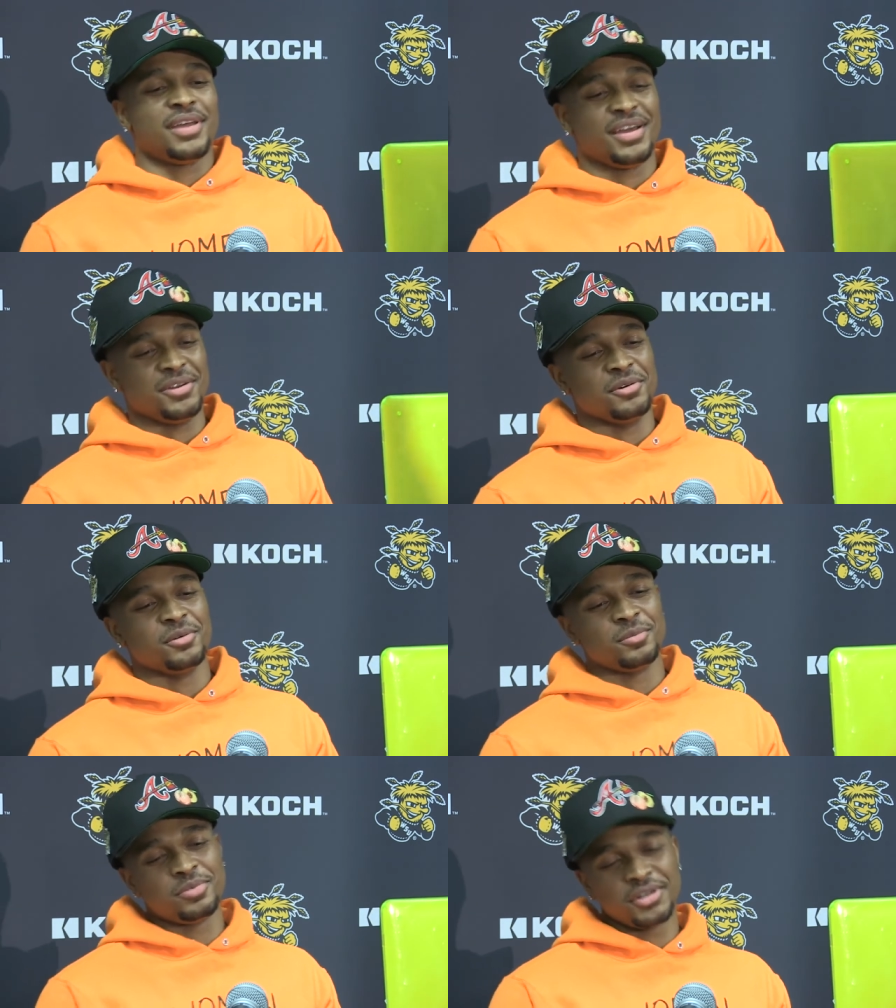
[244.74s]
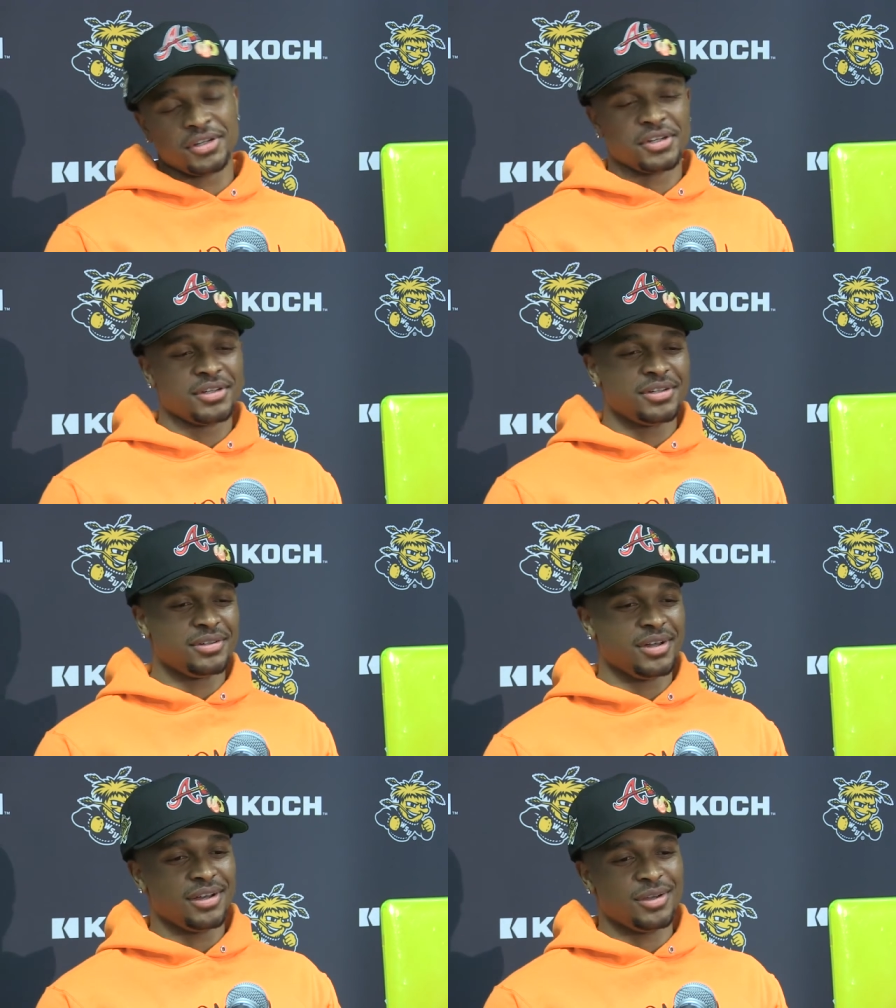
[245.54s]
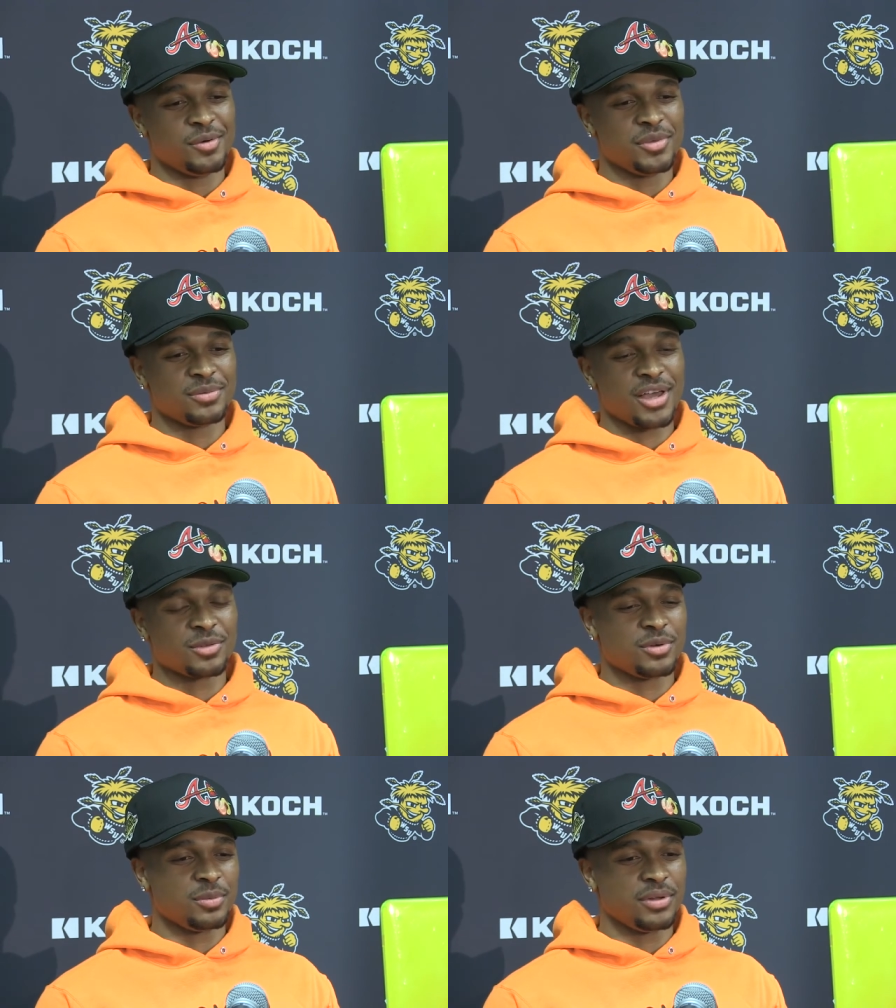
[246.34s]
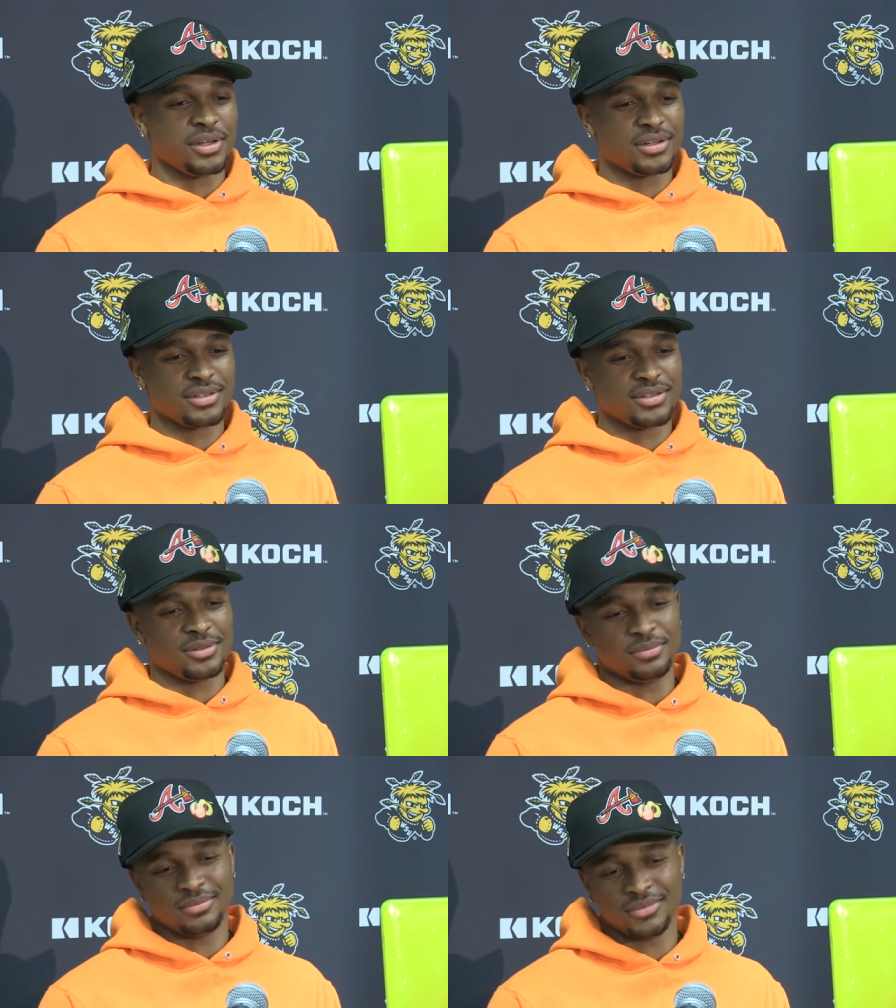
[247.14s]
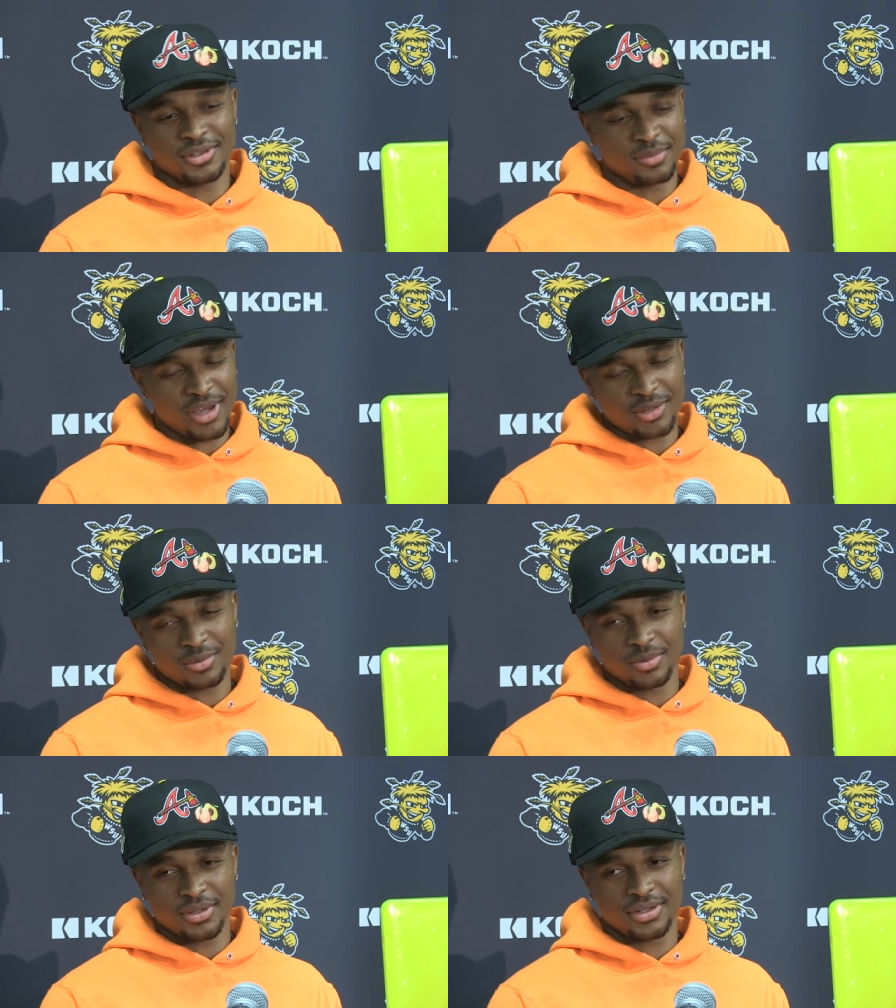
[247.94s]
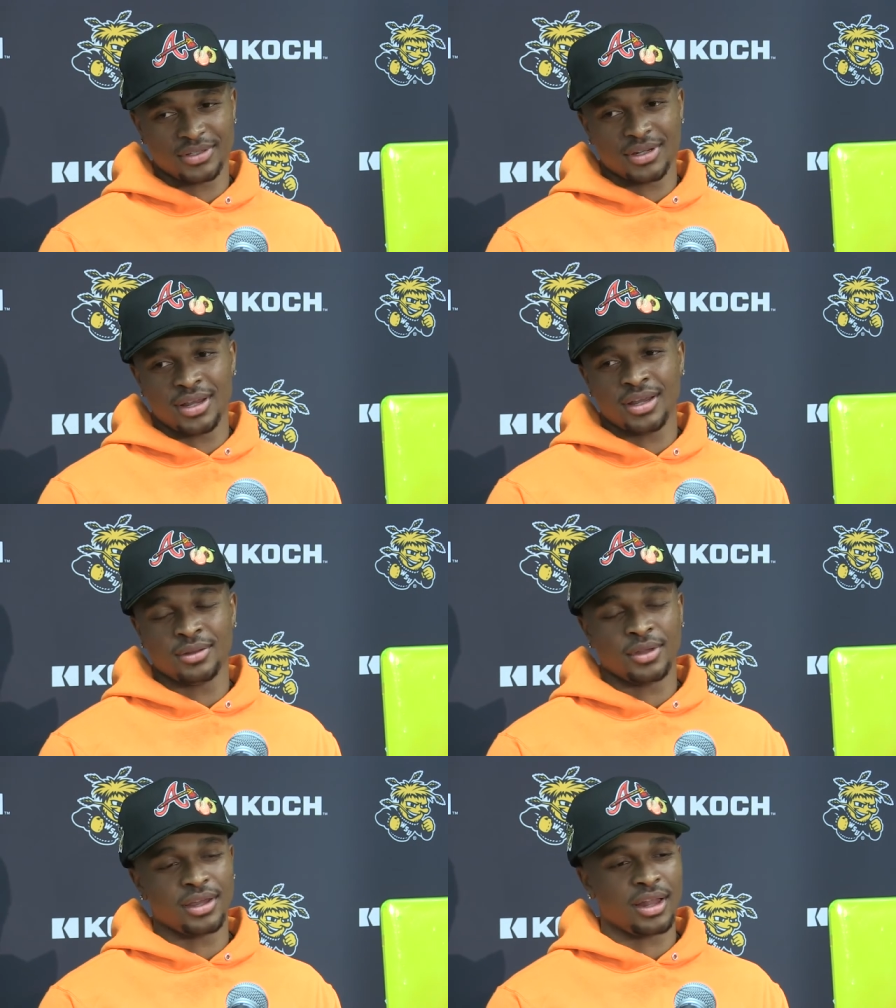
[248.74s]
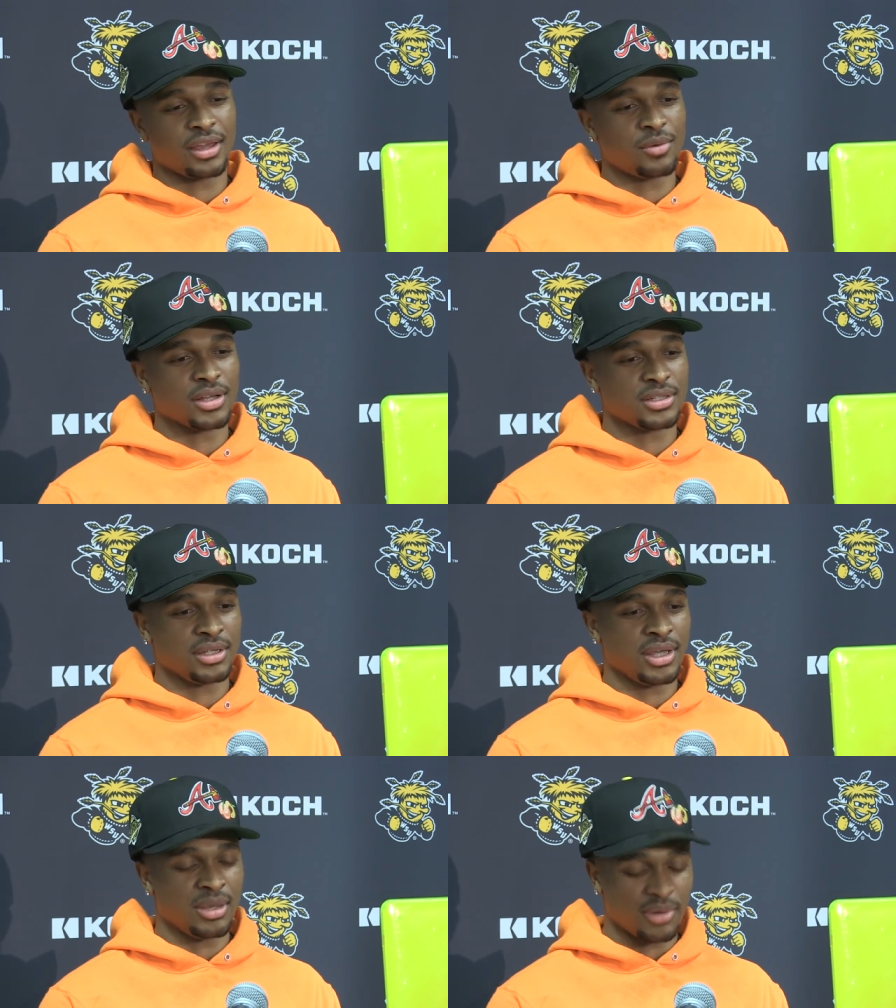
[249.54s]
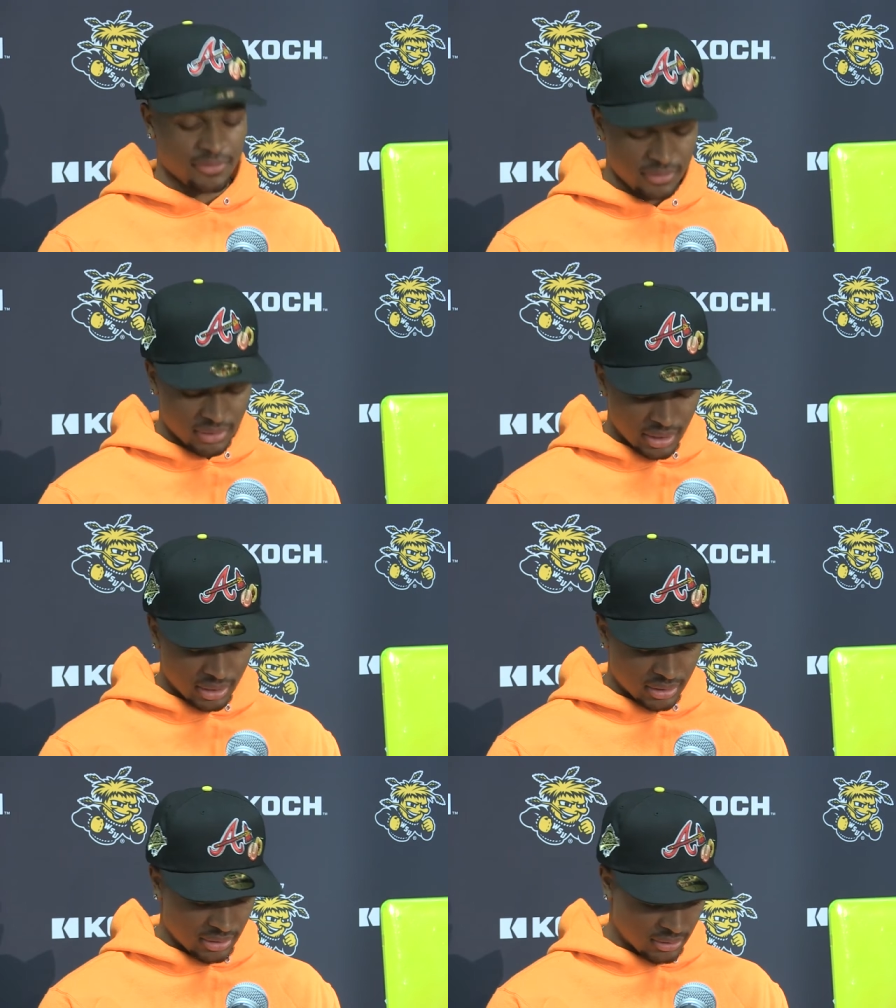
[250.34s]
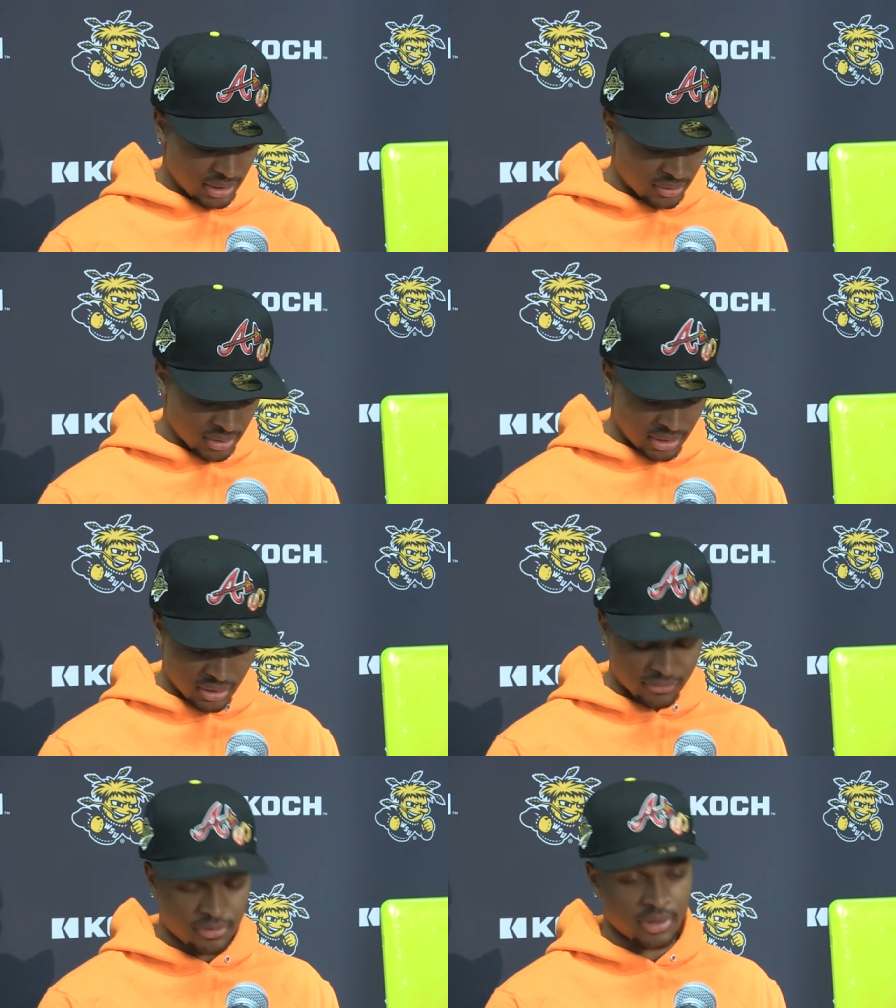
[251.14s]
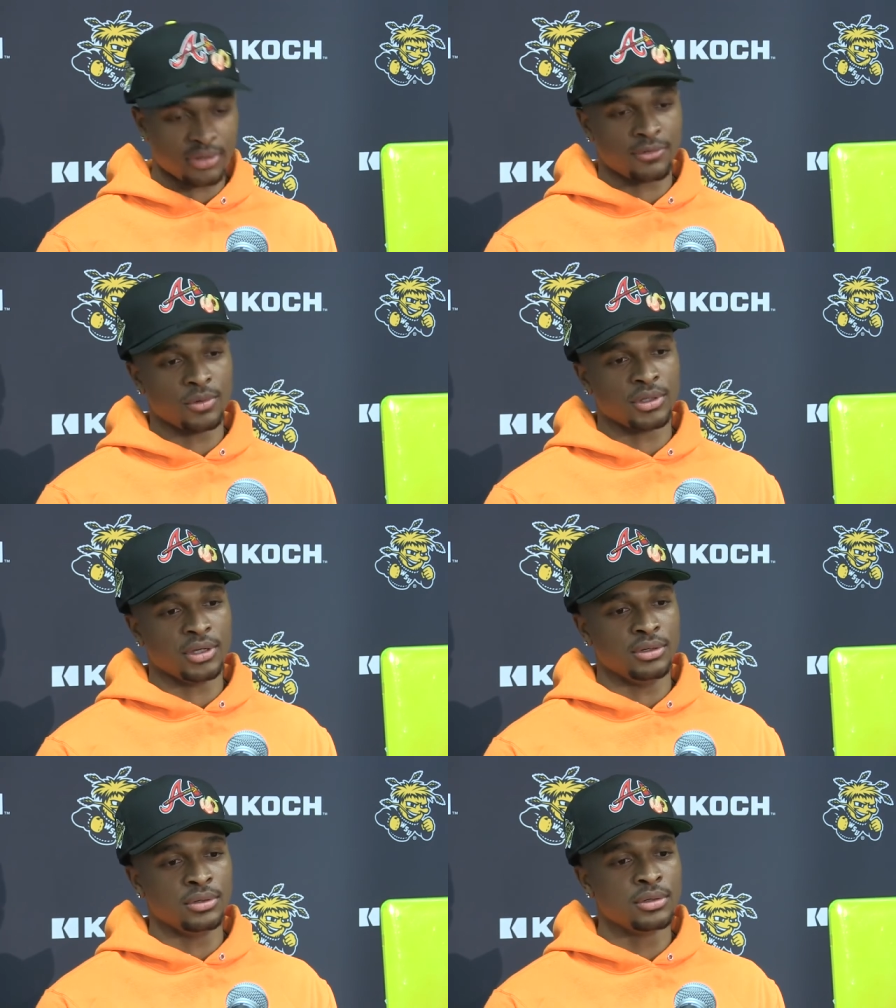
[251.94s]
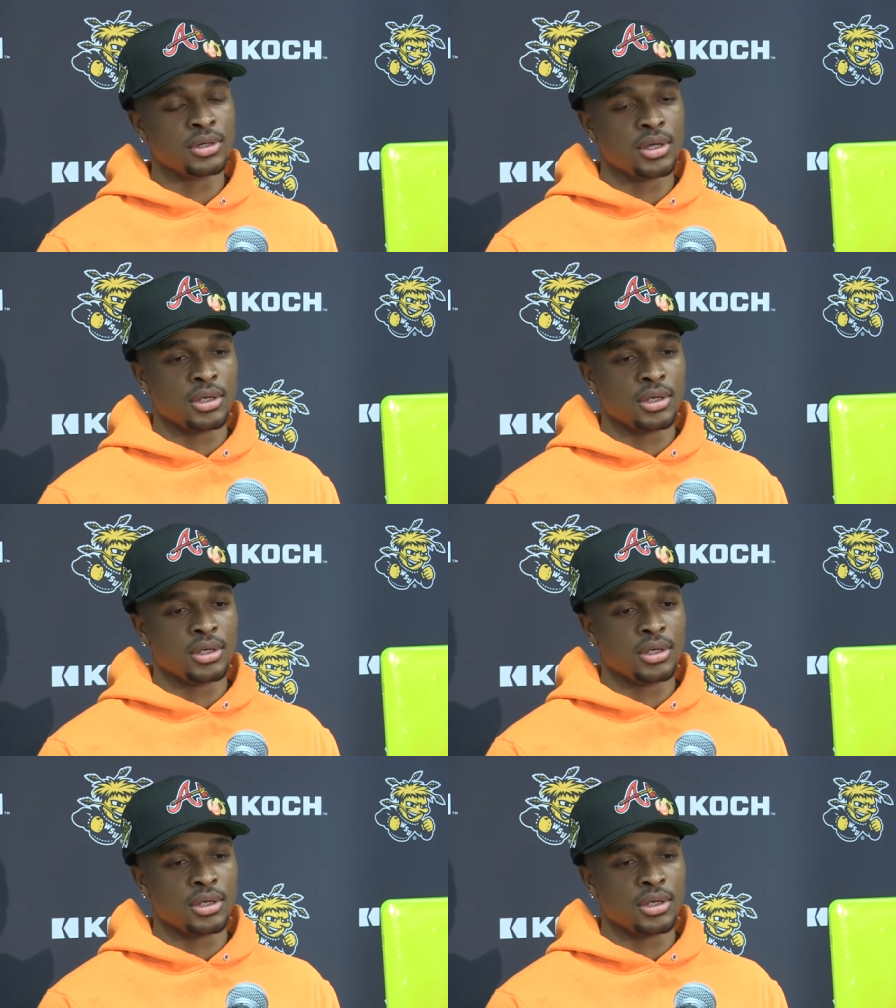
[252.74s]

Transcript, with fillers: I know pretty good women's basketball players, some good basketball players, and I like watching the game. I feel like they don't get enough credit for what they do.